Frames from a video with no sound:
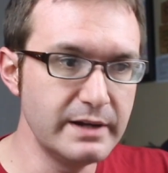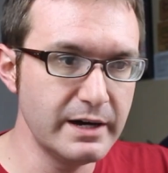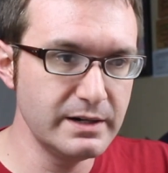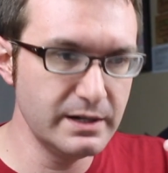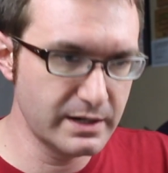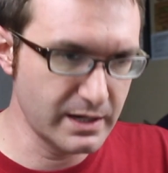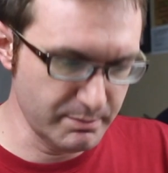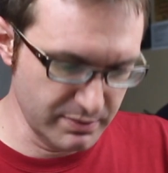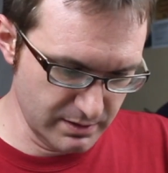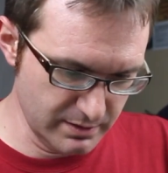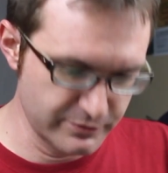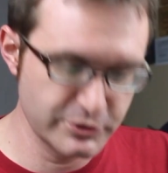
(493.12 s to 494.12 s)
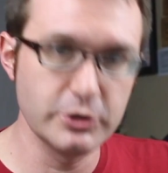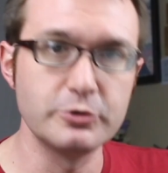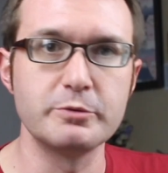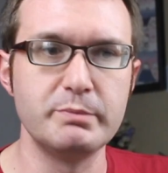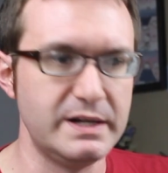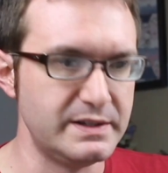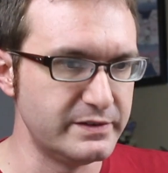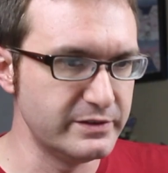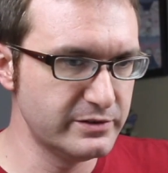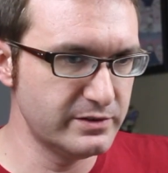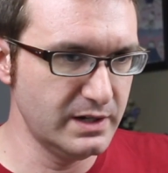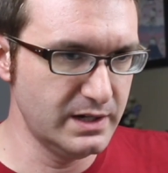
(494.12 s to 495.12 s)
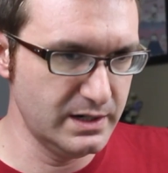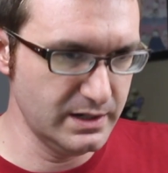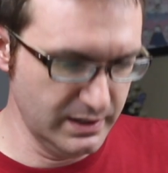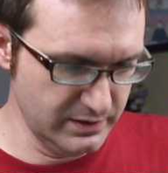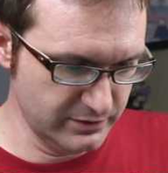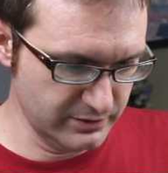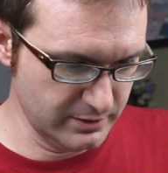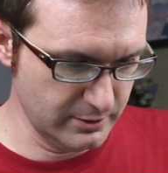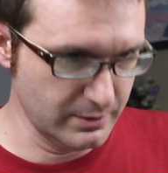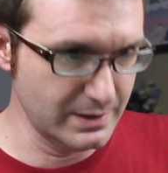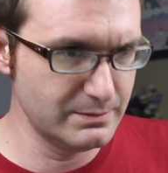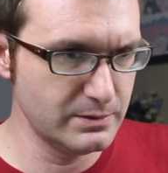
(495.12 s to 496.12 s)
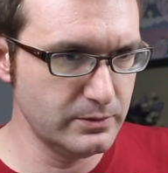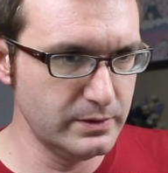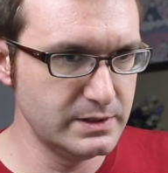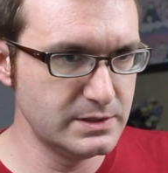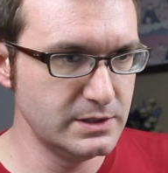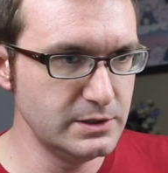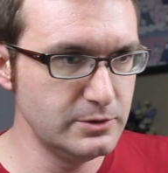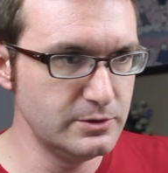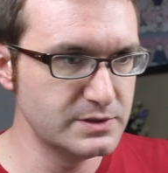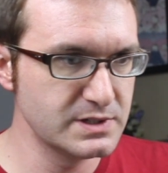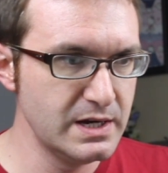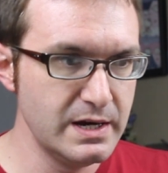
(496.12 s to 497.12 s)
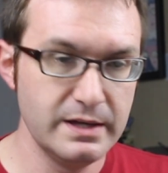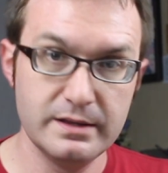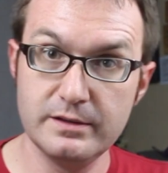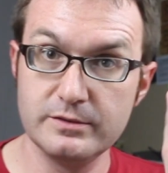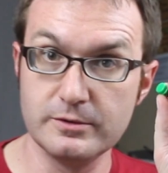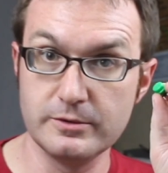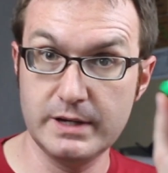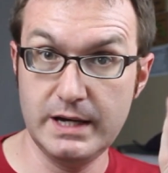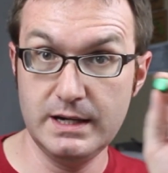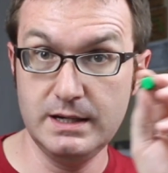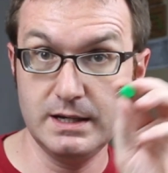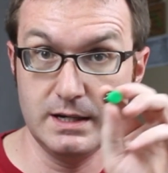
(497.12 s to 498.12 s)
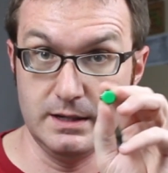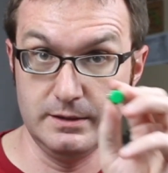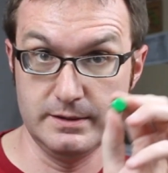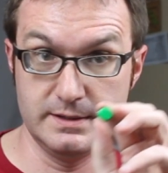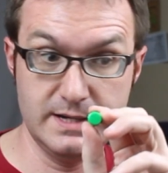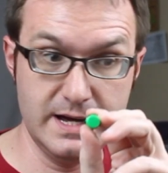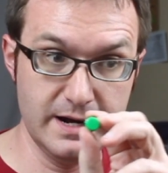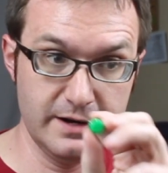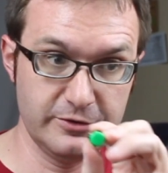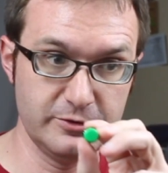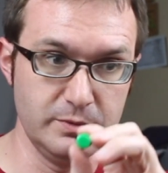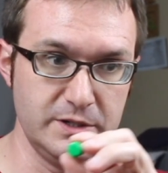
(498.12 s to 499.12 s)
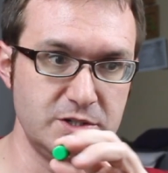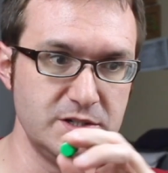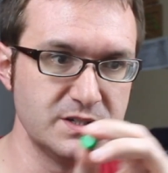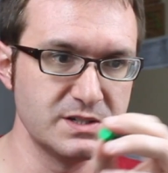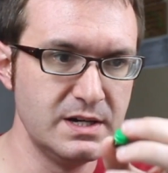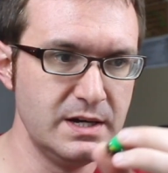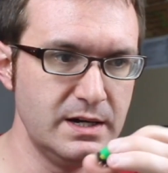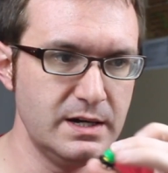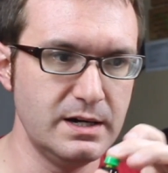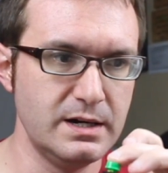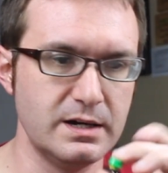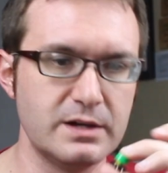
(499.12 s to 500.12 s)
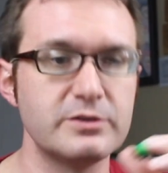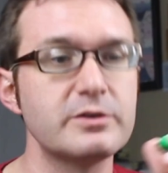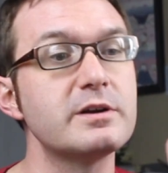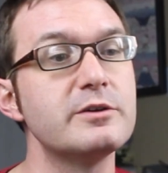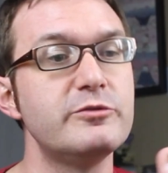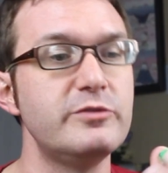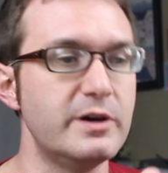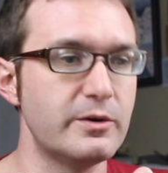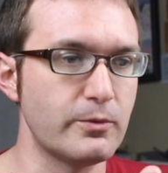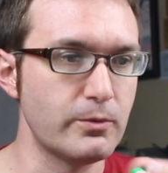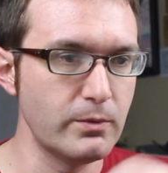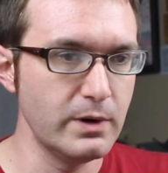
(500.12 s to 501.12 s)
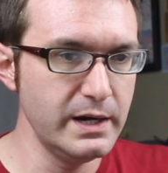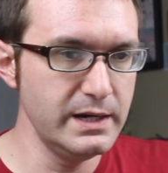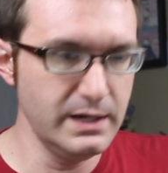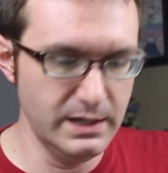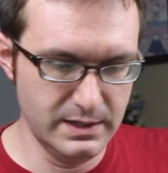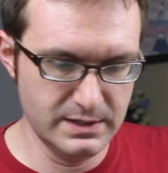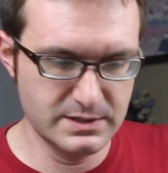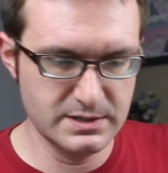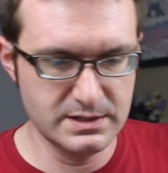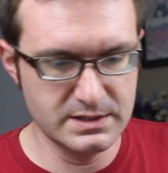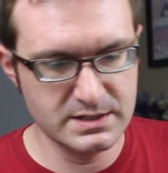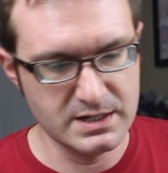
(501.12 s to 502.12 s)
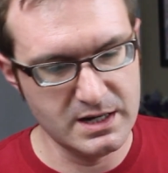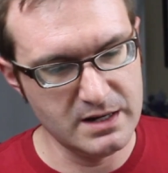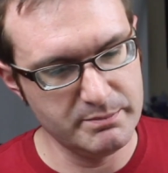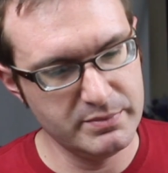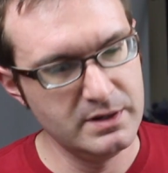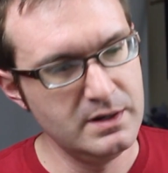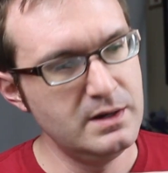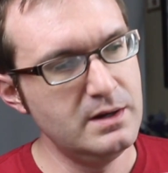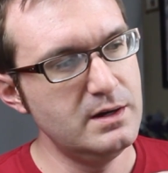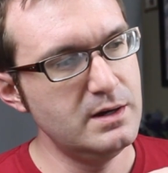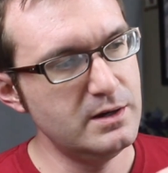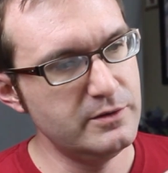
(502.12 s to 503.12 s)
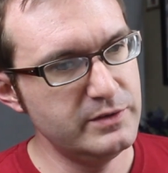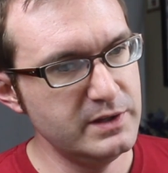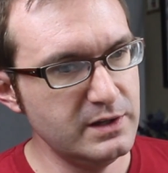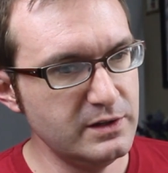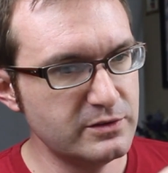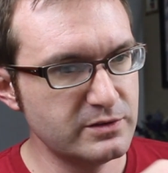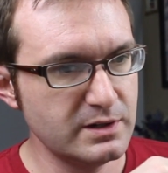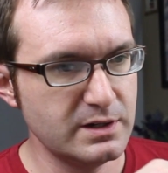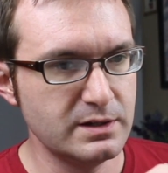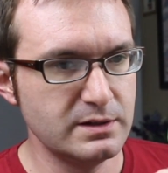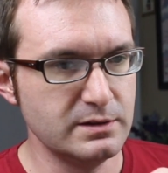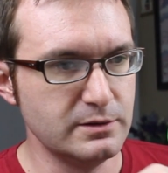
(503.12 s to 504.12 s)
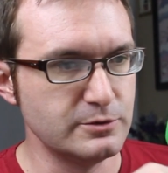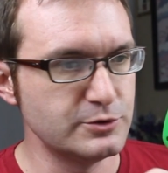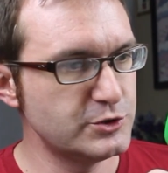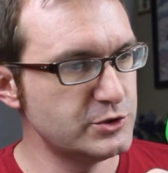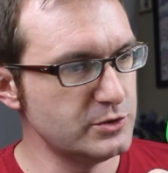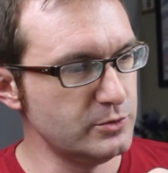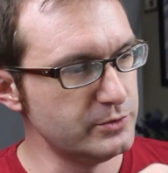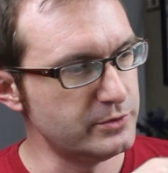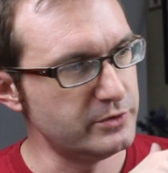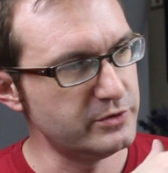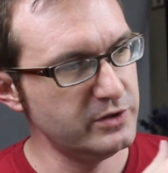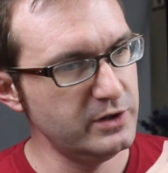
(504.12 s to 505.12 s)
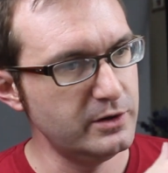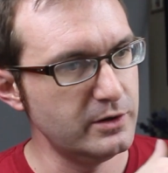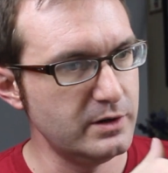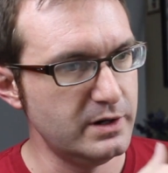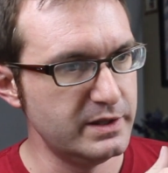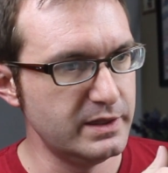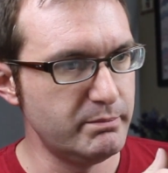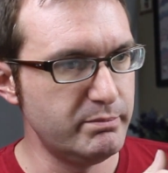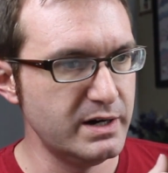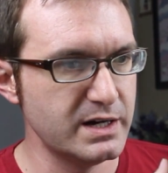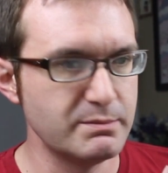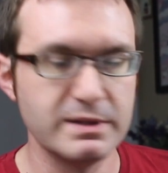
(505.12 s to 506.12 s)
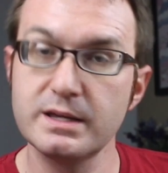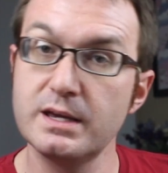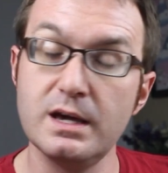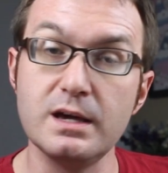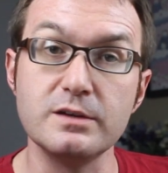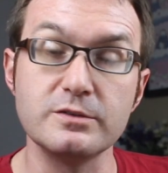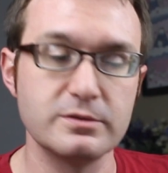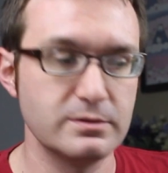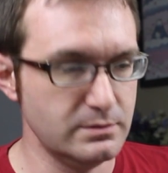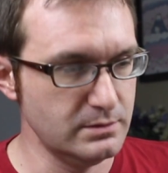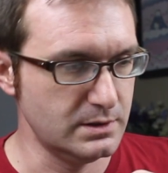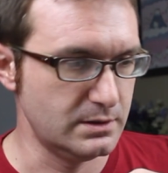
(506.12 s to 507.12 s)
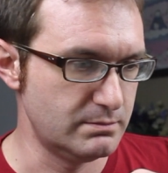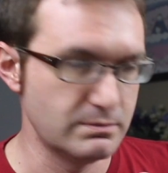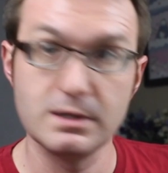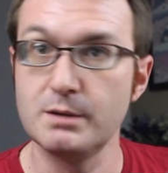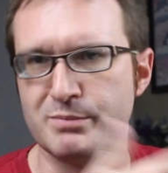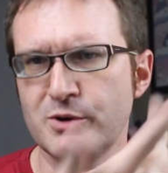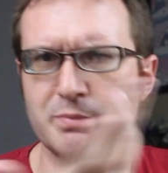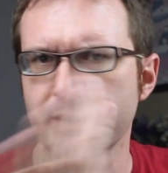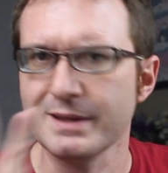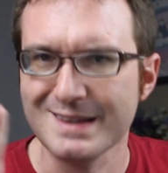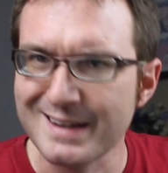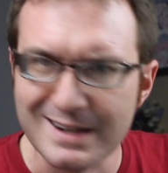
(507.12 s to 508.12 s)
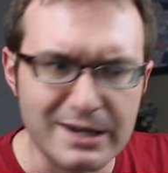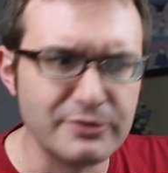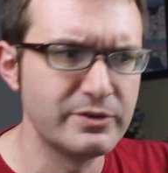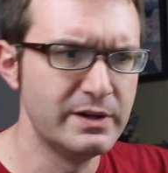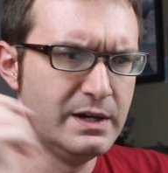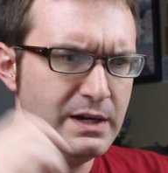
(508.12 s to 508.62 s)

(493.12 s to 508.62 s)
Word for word: Now I need a couple of shoulder buttons, uh, and so I'm going to use these little candy colored tack switches because uh, they're going to fit right into the top of these uh, little shoulders here on the bottom of the case, uh, appropriately enough.